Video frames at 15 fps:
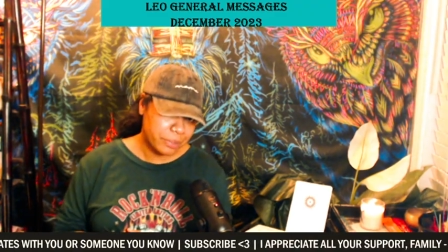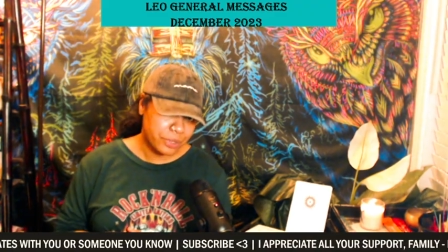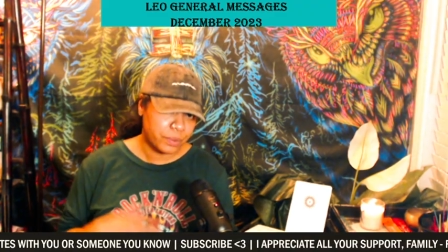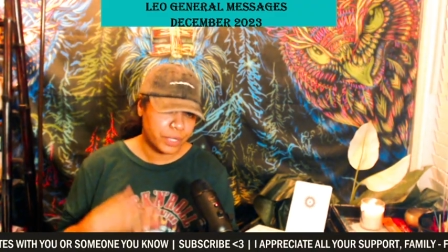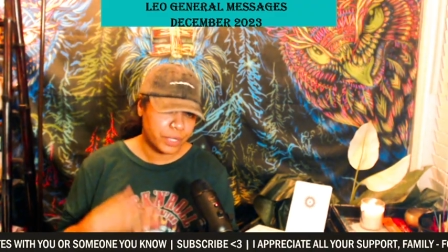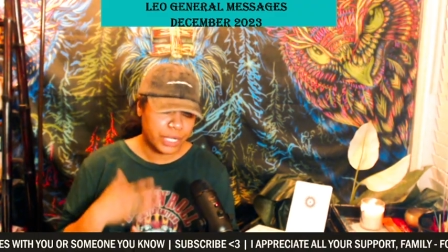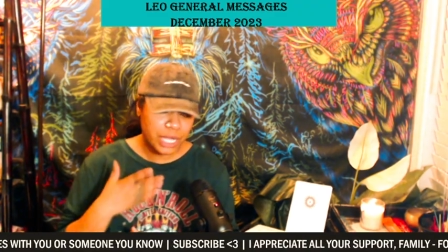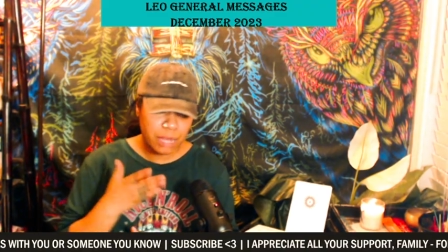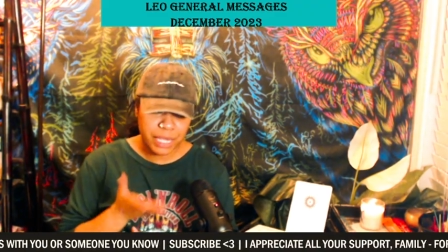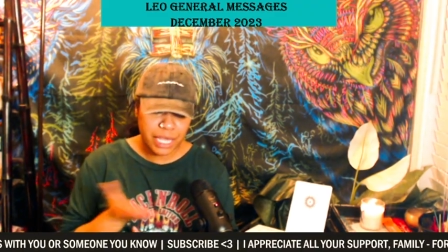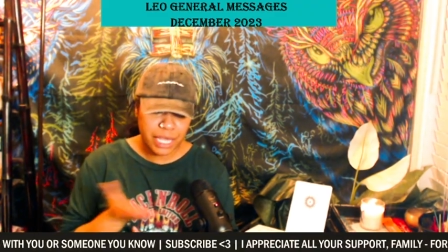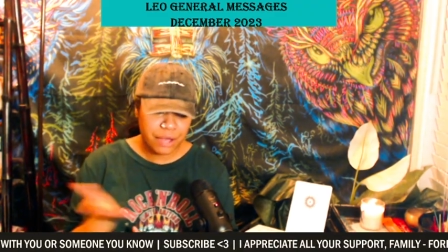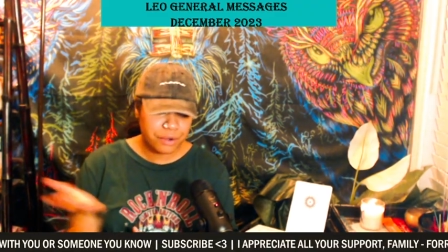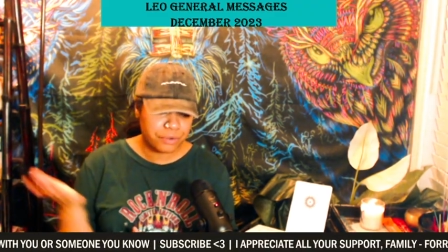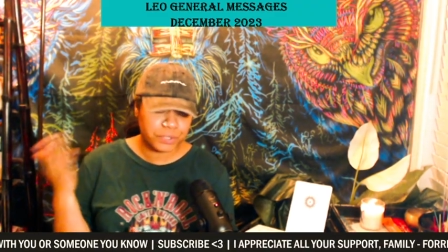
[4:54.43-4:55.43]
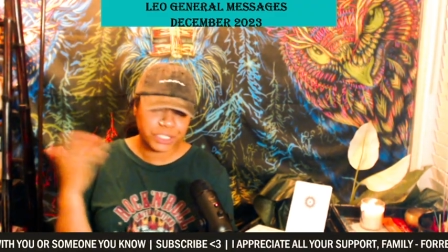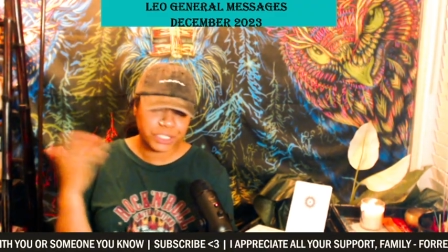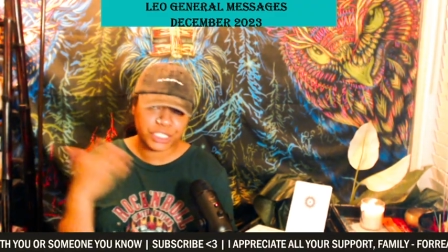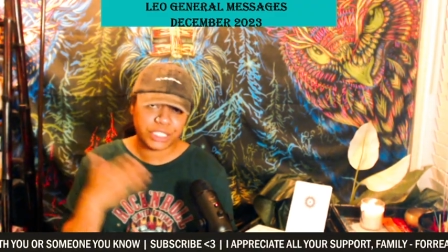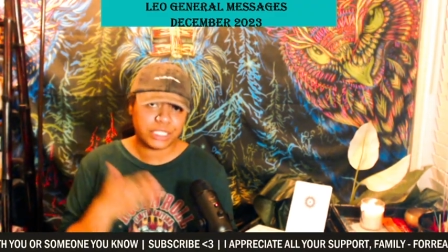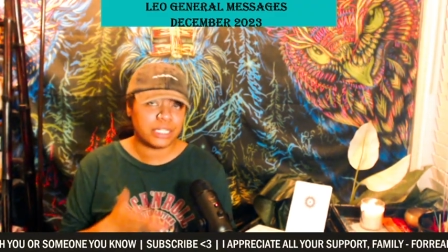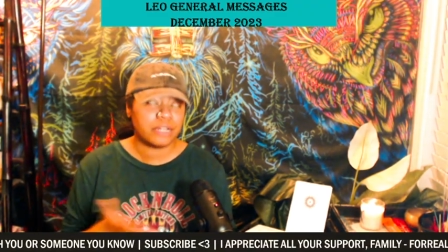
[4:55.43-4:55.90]
we're coming out of
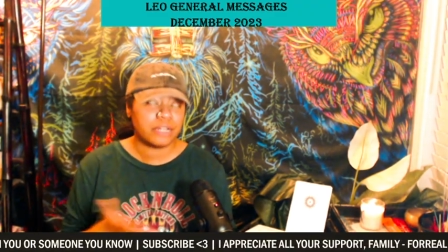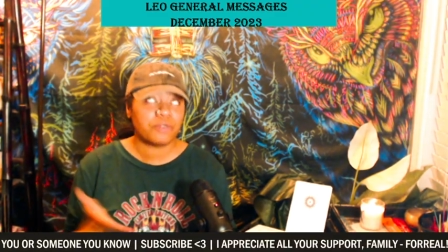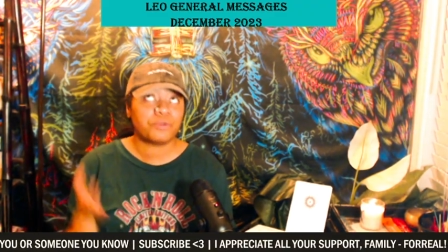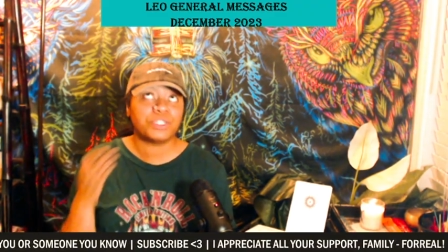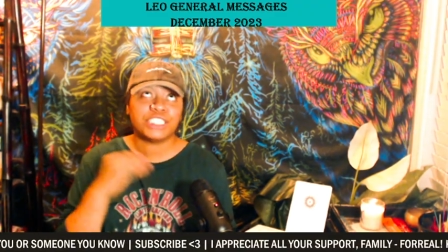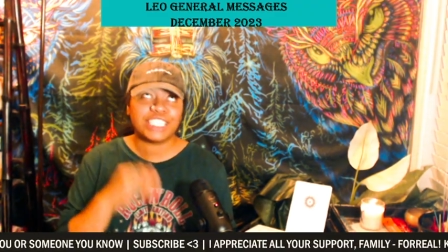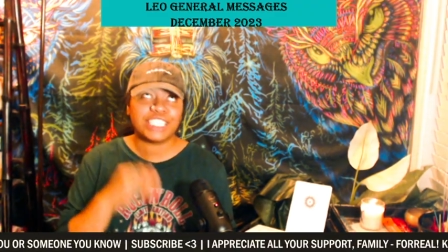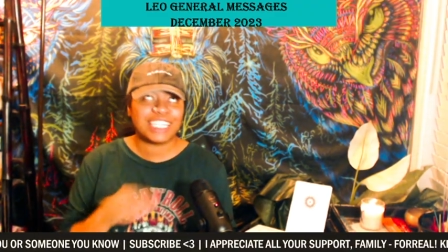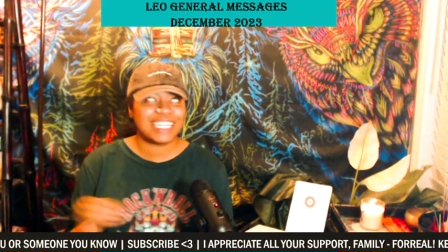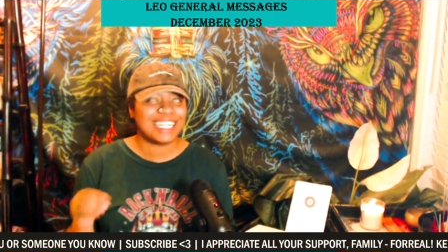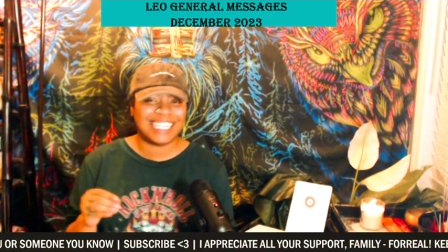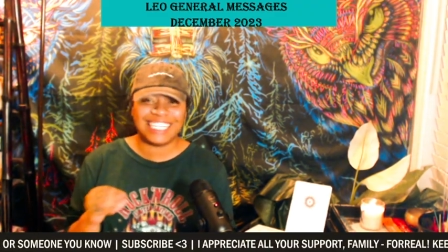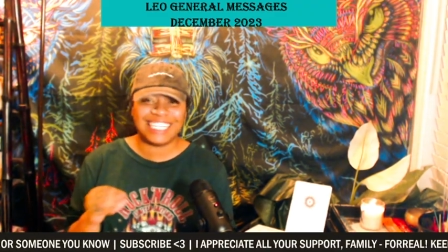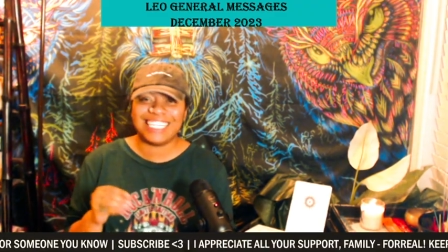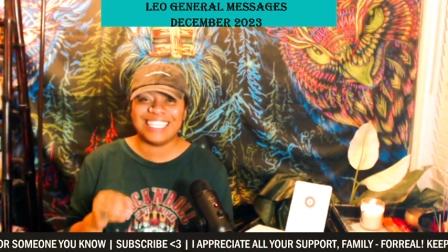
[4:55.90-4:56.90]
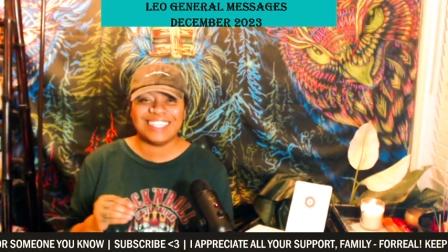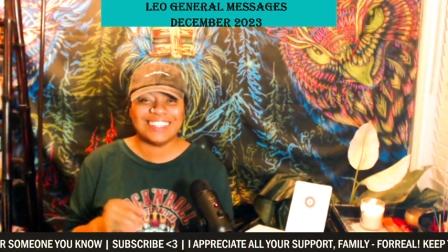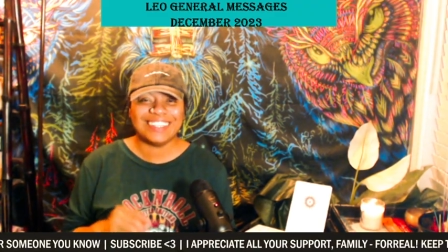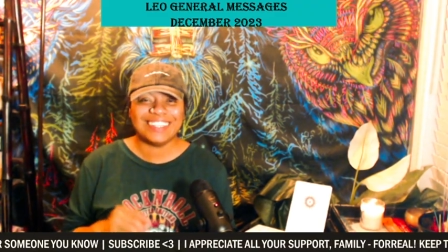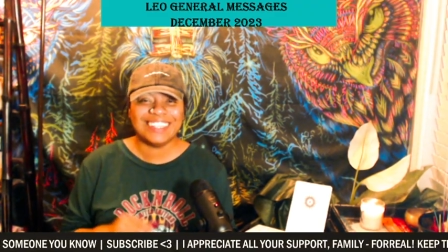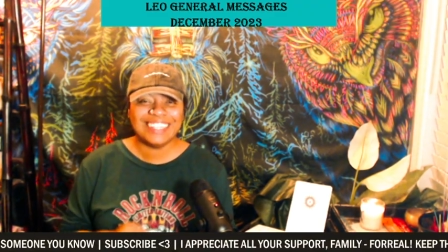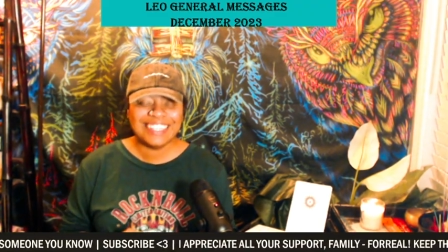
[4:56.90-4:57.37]
rigid rigidity
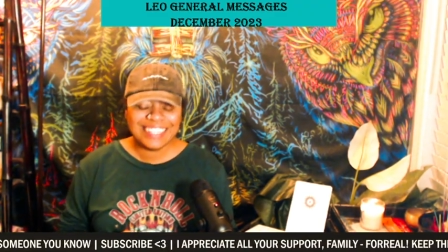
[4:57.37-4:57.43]
here,